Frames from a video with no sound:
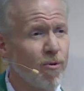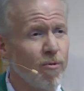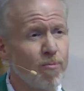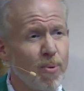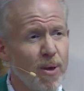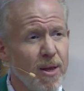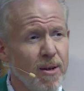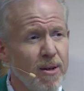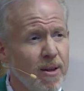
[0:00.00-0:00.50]
have
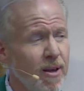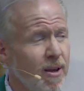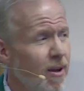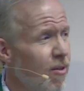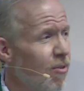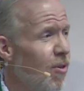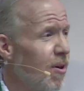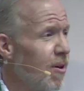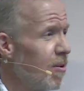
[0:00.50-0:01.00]
been
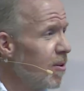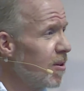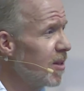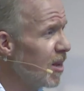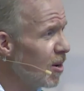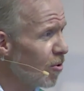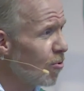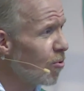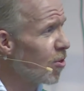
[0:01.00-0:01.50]
the
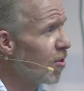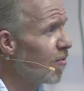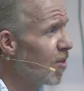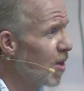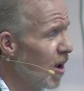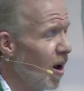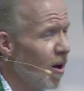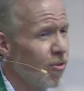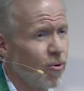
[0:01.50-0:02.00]
leaders of
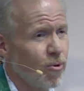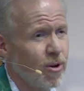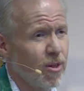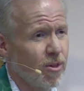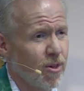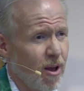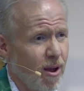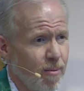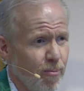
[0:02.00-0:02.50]
the other
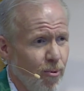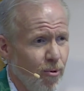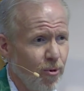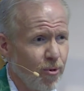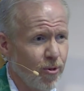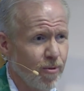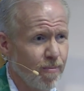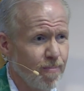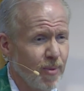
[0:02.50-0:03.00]

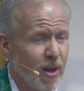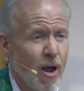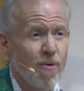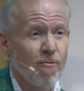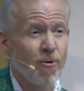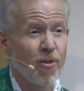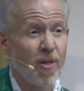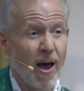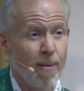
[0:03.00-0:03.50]
disciples.
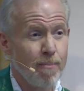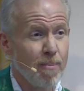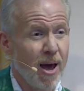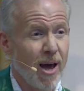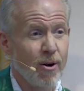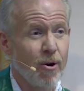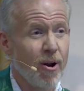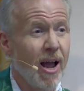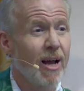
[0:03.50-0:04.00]
For that
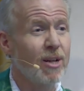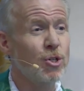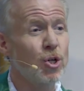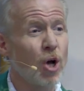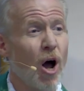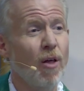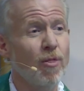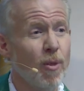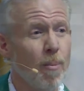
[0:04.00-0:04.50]
matter, had John the